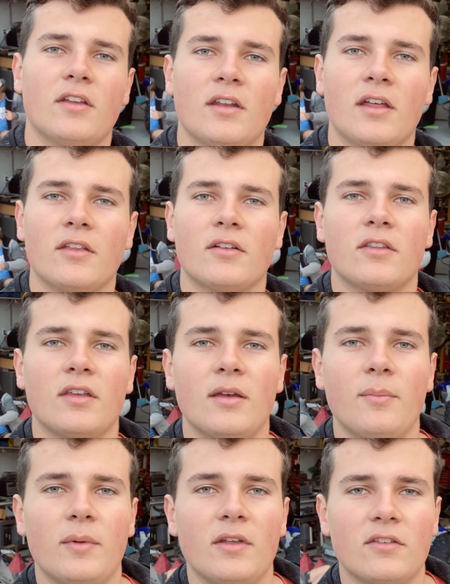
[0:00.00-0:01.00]
Another
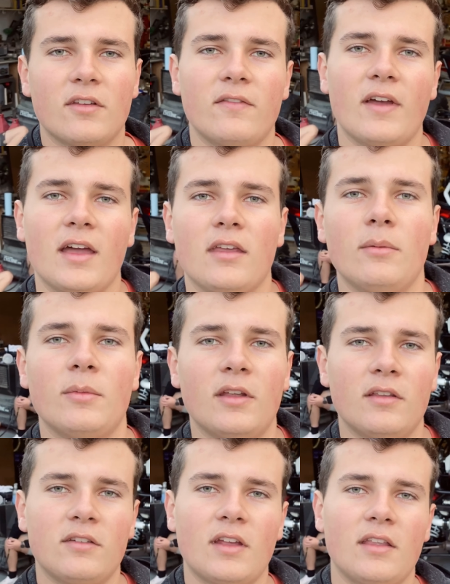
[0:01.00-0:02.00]
tip is to vacuum the
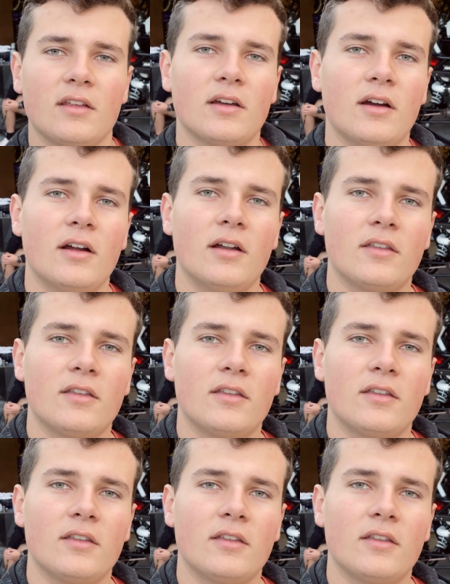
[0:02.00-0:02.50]
inside of the car